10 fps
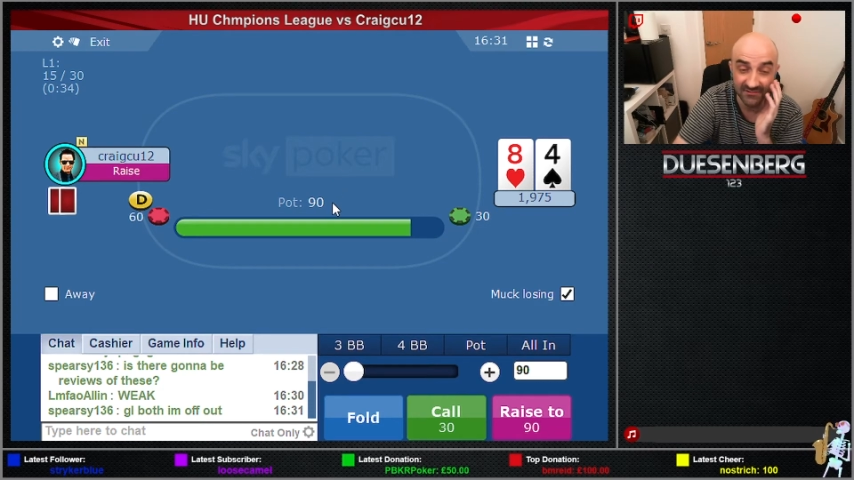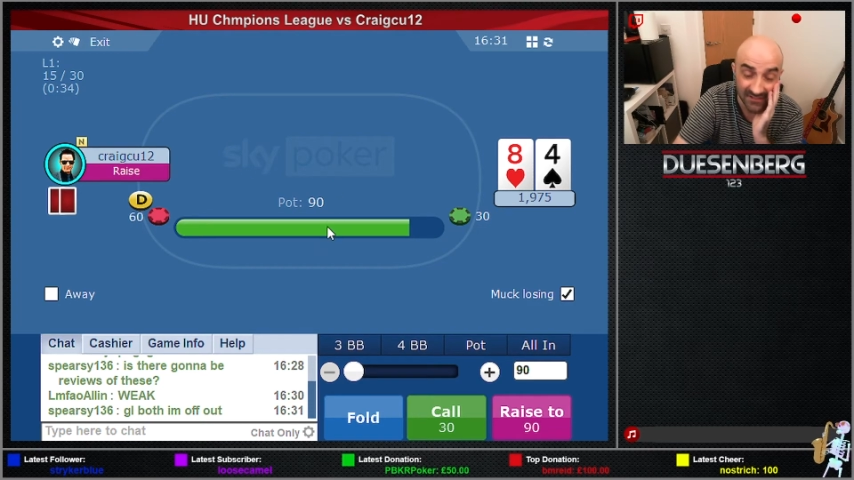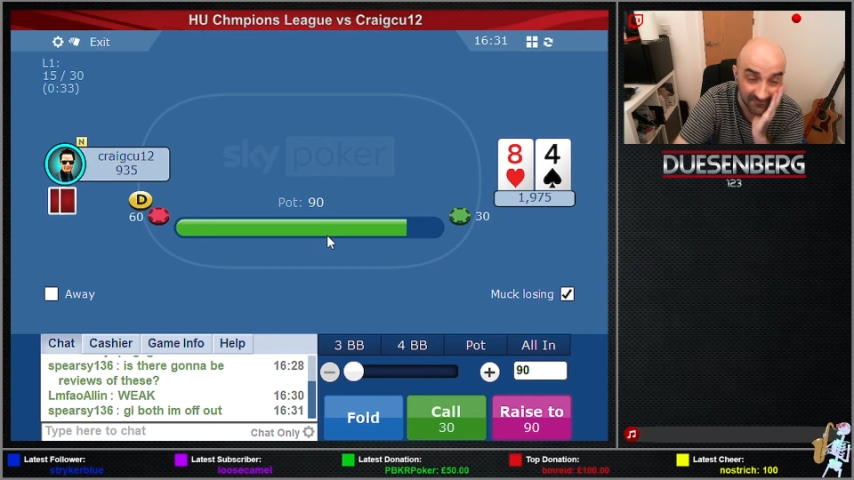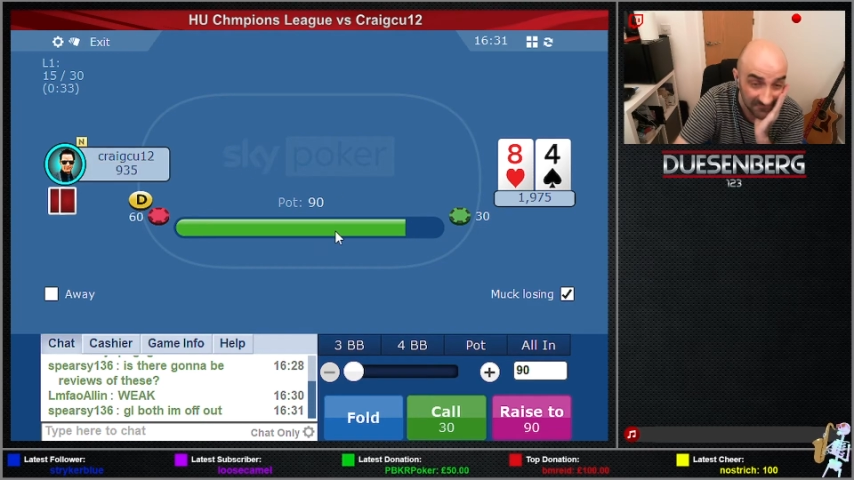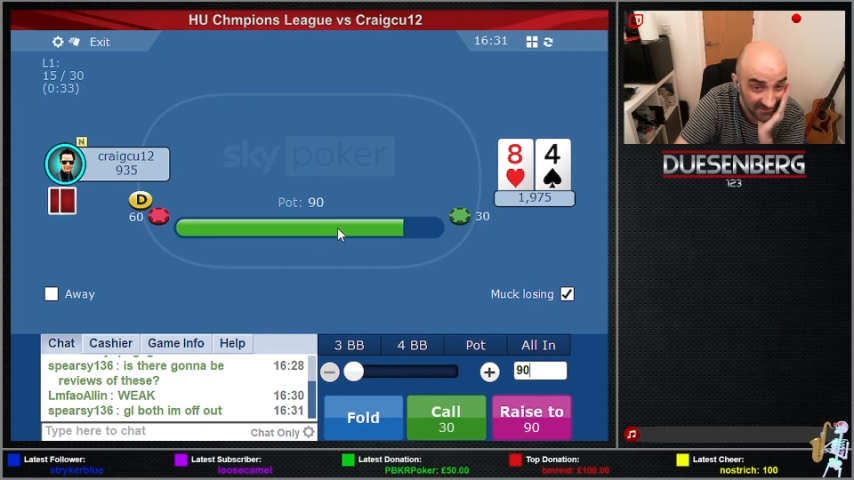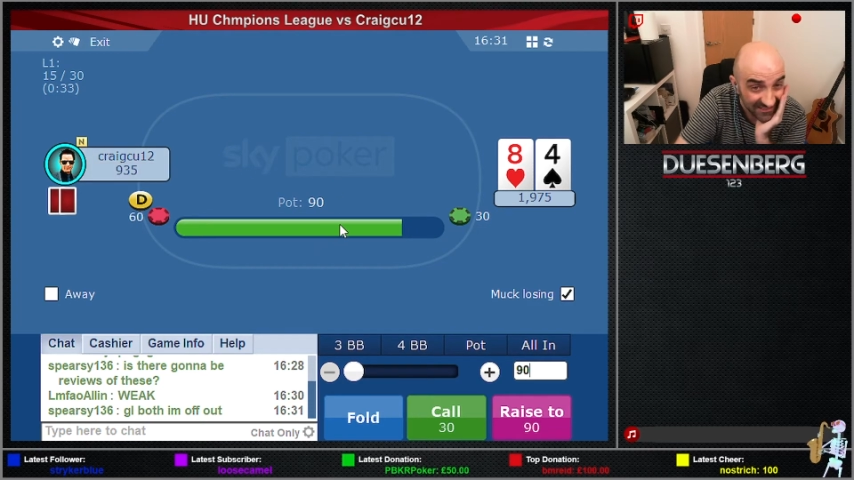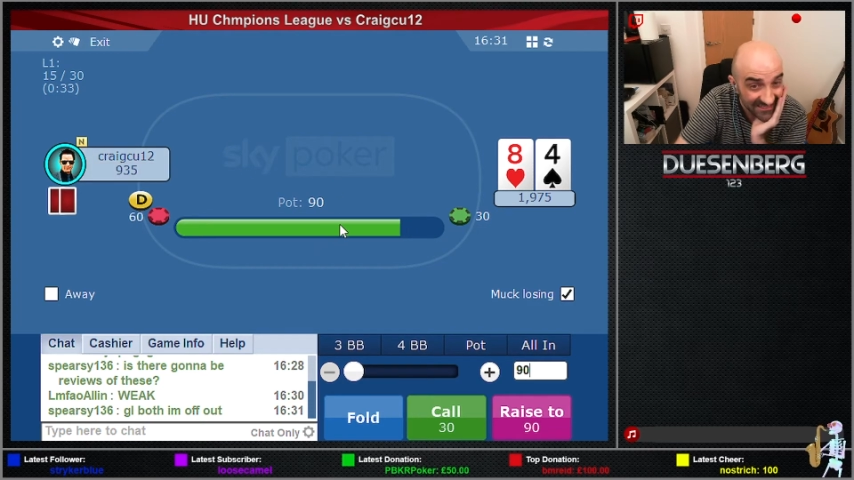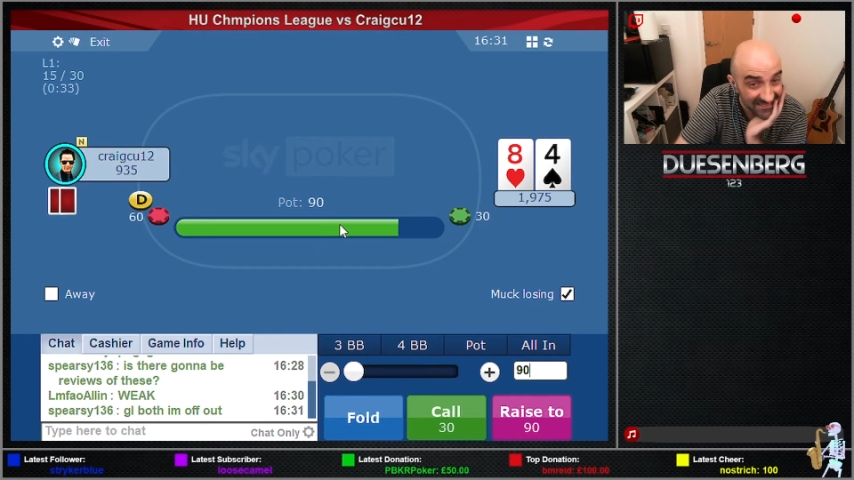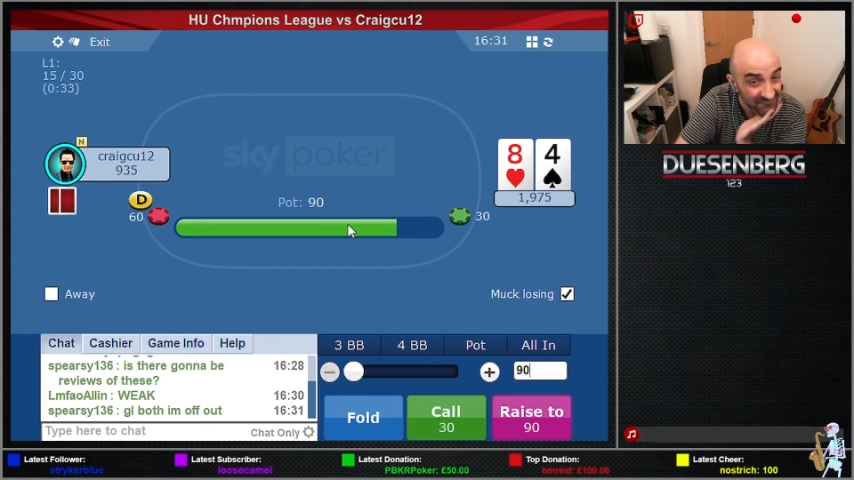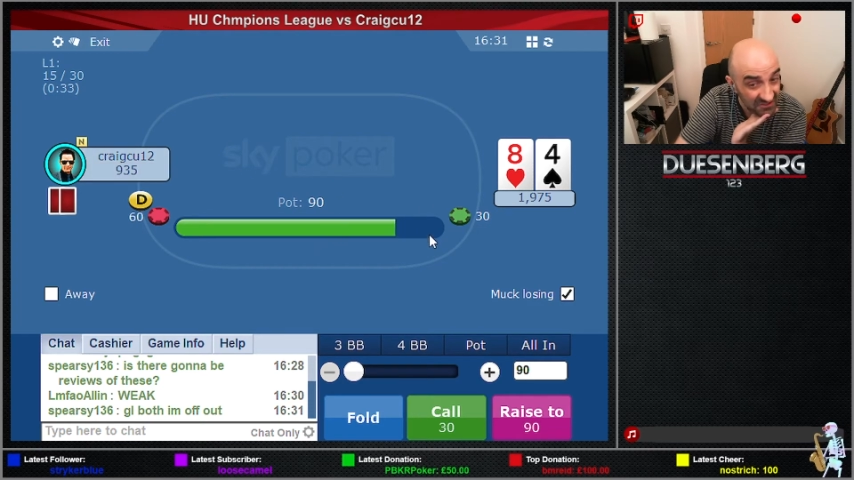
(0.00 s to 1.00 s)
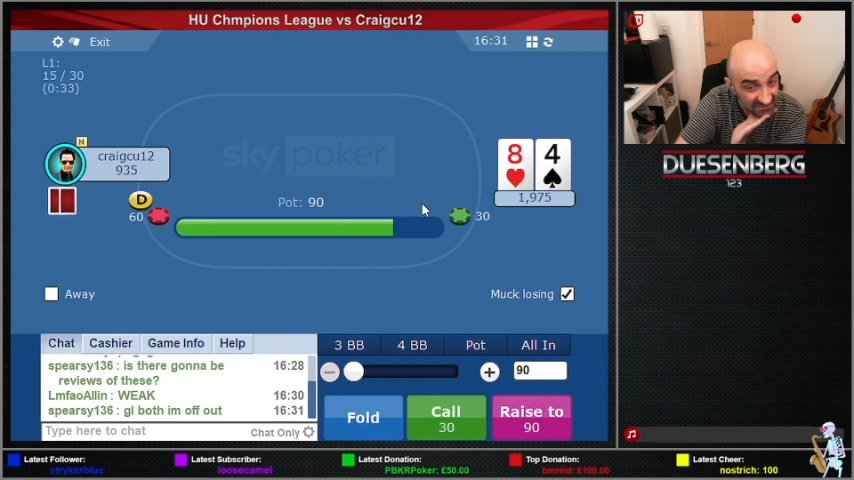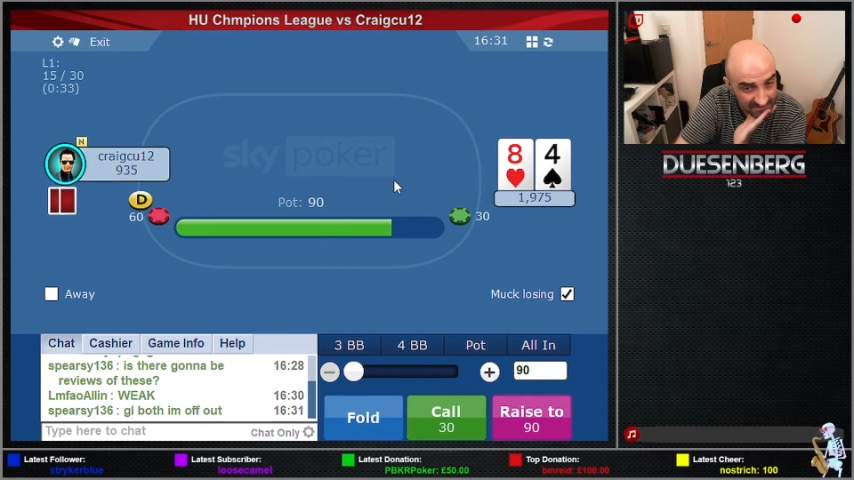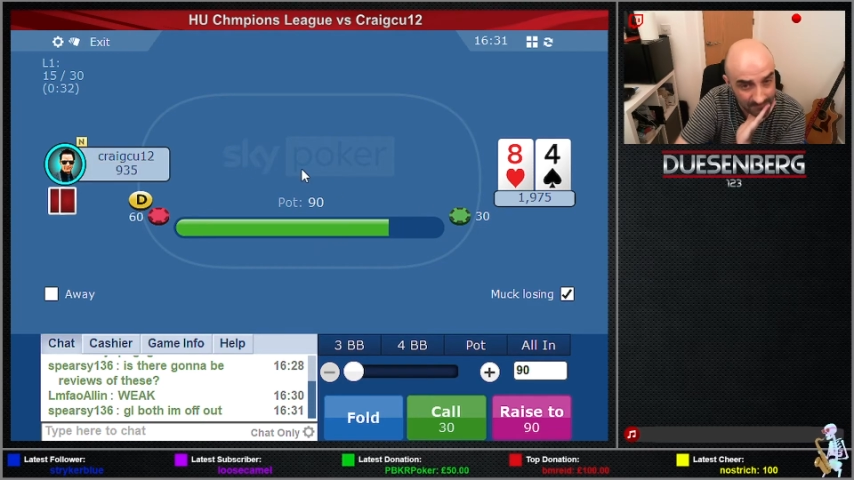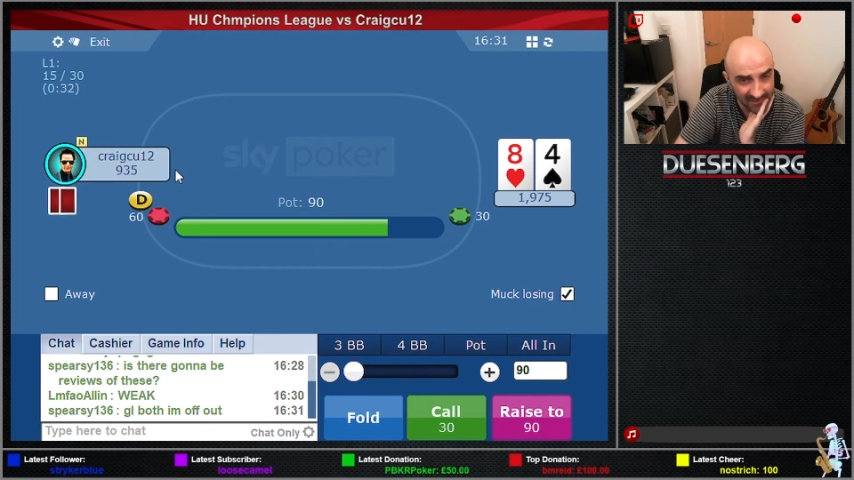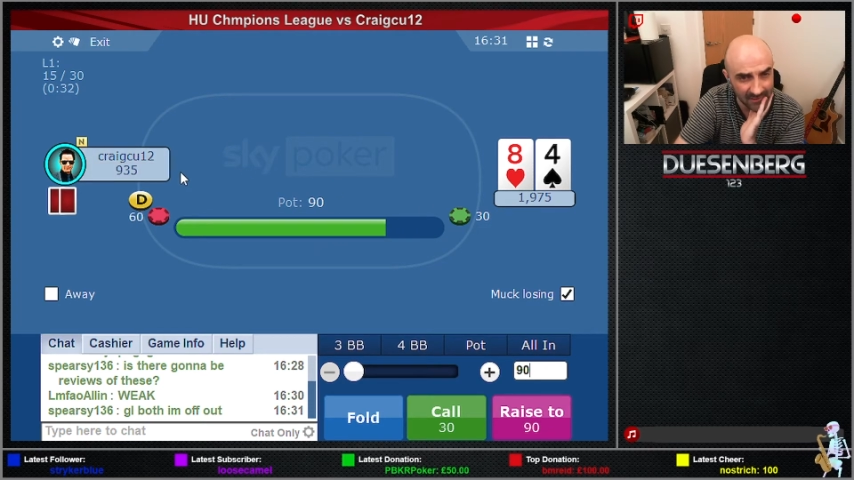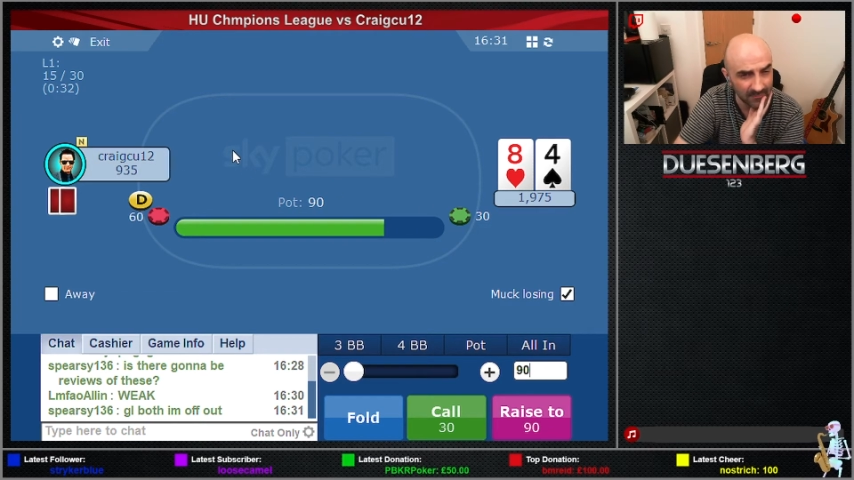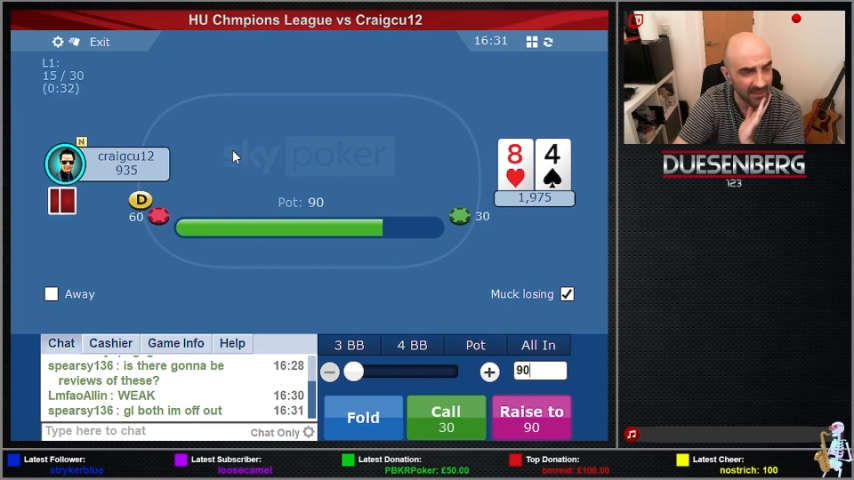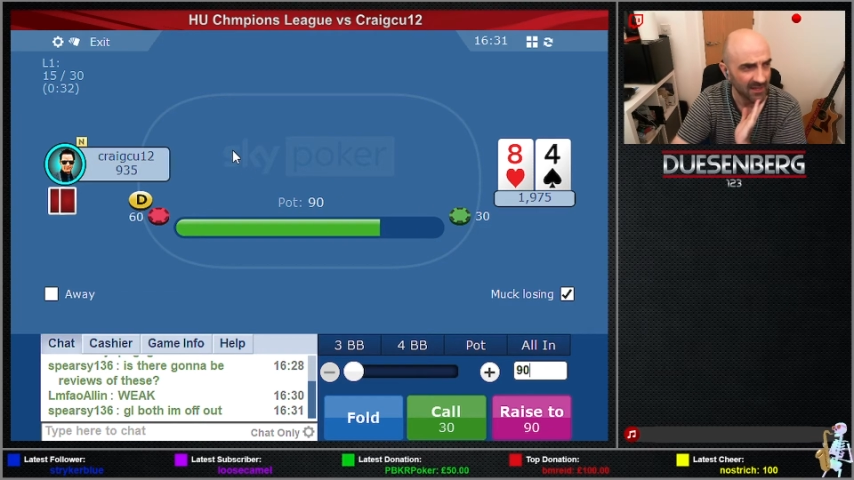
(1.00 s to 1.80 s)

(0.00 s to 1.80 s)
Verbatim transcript: Even even just a min open